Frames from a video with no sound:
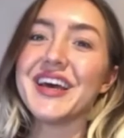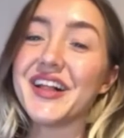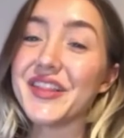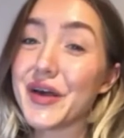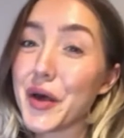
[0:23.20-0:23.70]

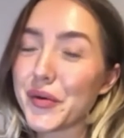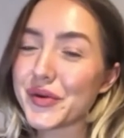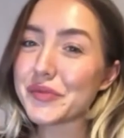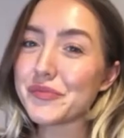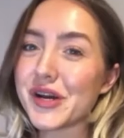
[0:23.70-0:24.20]
Hello,
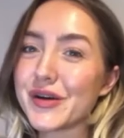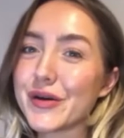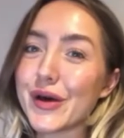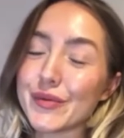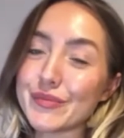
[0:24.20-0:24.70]
and
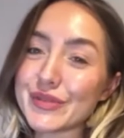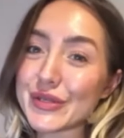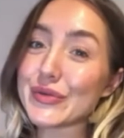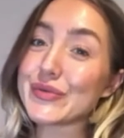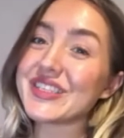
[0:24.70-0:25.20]
welcome
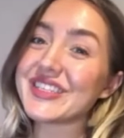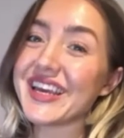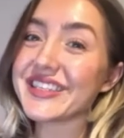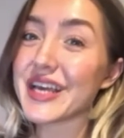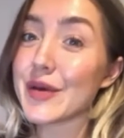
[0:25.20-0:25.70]
to
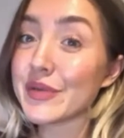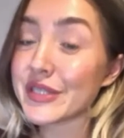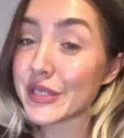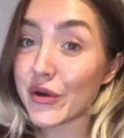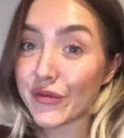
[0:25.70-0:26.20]
today's
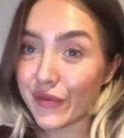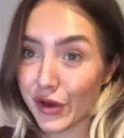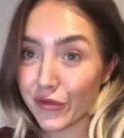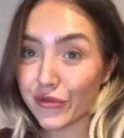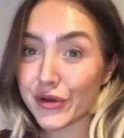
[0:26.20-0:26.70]
episode of
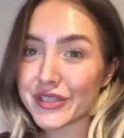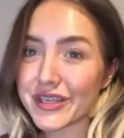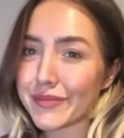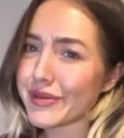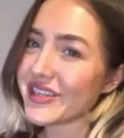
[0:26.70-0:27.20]
How Fucked
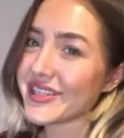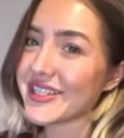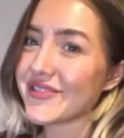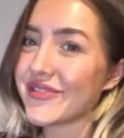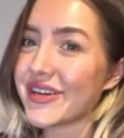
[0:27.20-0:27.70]
Up
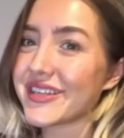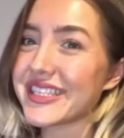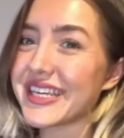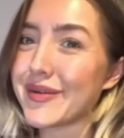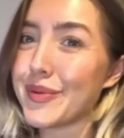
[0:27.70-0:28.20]
is Fucked
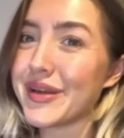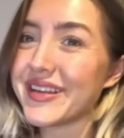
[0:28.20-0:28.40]
Up.